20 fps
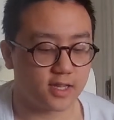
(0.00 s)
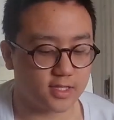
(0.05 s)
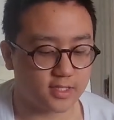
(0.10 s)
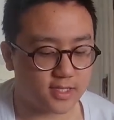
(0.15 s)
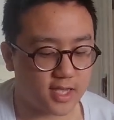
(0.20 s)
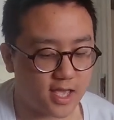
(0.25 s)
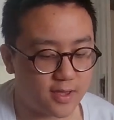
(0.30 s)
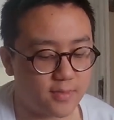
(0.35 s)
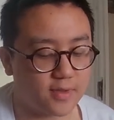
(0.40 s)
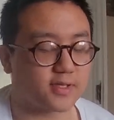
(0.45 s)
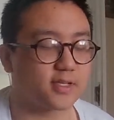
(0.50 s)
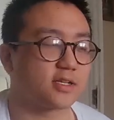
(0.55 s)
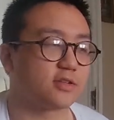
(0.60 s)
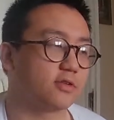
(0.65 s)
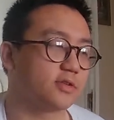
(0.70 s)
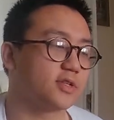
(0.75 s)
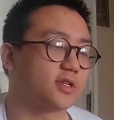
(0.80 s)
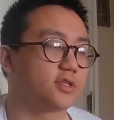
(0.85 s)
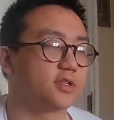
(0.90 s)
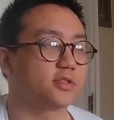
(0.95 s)
the same, etc.,
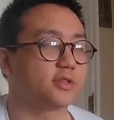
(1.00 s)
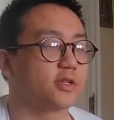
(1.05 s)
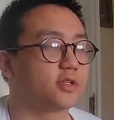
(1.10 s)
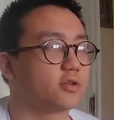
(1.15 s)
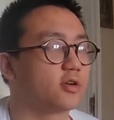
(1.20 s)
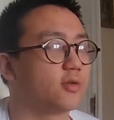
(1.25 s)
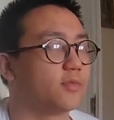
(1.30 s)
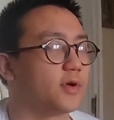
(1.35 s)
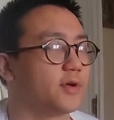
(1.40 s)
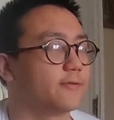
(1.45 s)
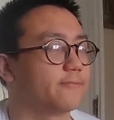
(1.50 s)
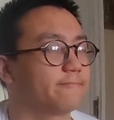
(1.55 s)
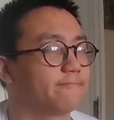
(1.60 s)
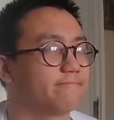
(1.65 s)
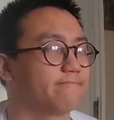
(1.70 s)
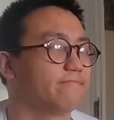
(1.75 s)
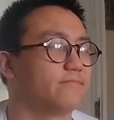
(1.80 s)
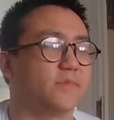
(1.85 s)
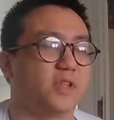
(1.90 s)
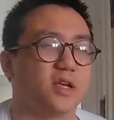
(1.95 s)
etc., etc. But
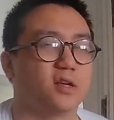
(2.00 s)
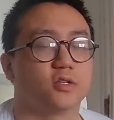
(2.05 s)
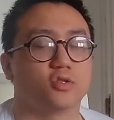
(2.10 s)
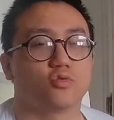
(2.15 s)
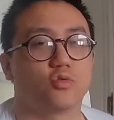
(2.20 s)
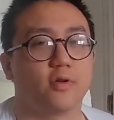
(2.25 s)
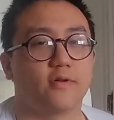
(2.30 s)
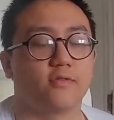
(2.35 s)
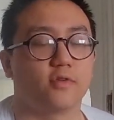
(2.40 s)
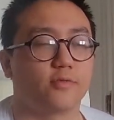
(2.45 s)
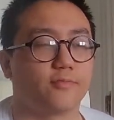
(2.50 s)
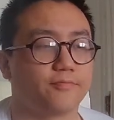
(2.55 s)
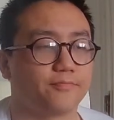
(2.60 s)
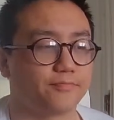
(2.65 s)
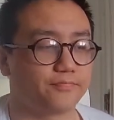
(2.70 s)
yeah, whatever.